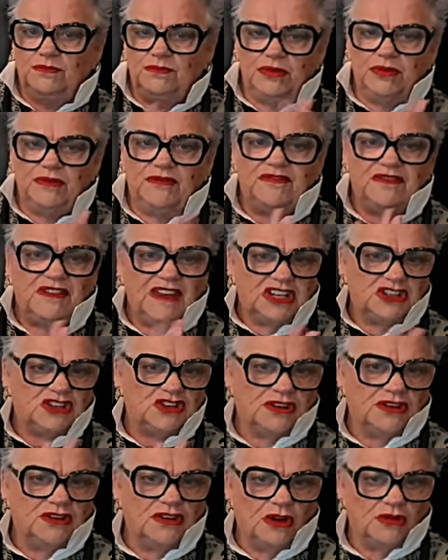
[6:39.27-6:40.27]

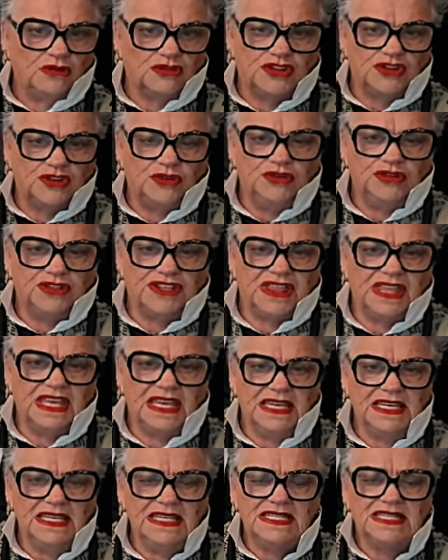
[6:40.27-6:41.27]
perfection, I'll choose
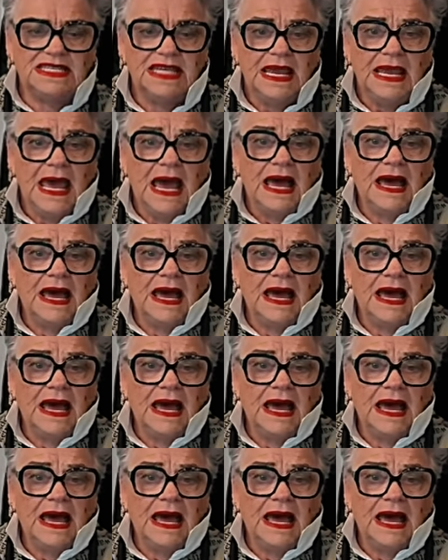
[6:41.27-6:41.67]
this,